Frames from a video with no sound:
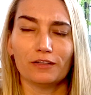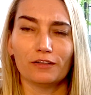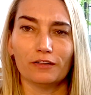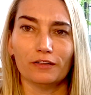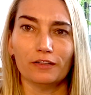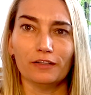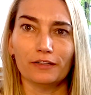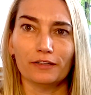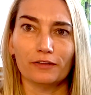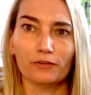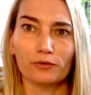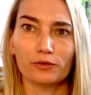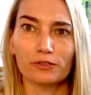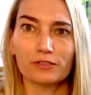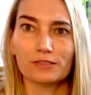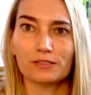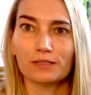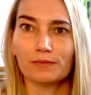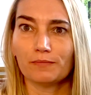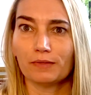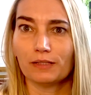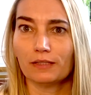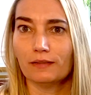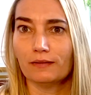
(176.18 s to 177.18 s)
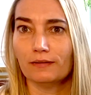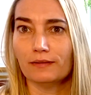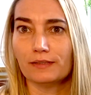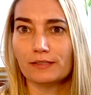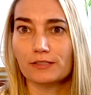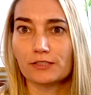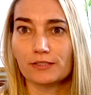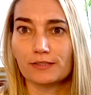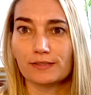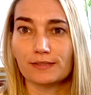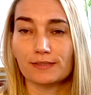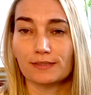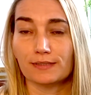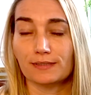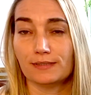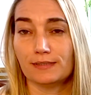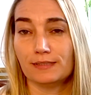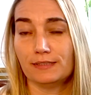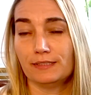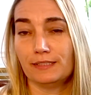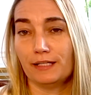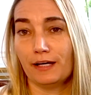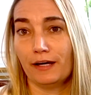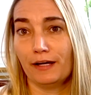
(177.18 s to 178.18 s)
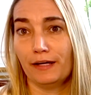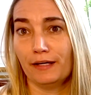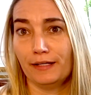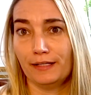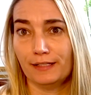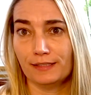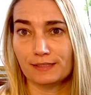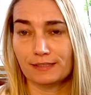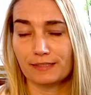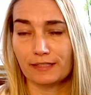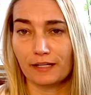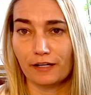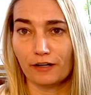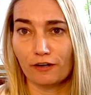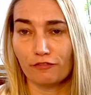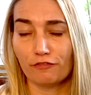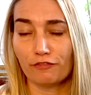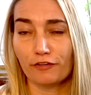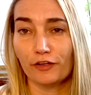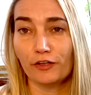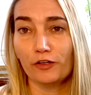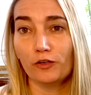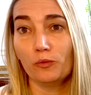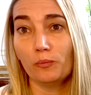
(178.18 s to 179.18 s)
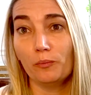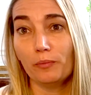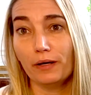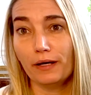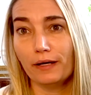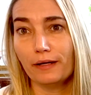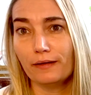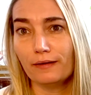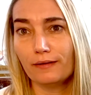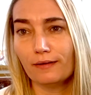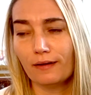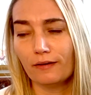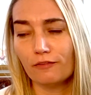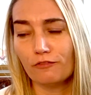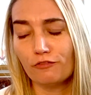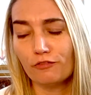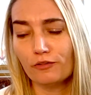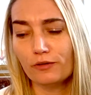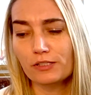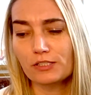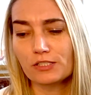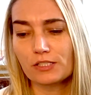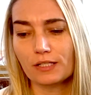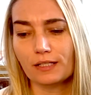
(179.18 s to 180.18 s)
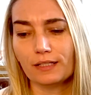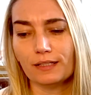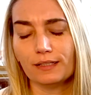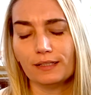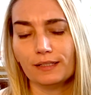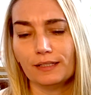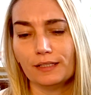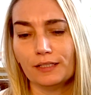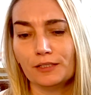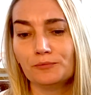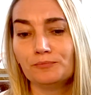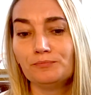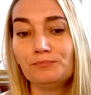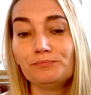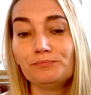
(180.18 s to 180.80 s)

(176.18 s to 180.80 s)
good, order something delicious. It's done, it's there for you. But unfortunately,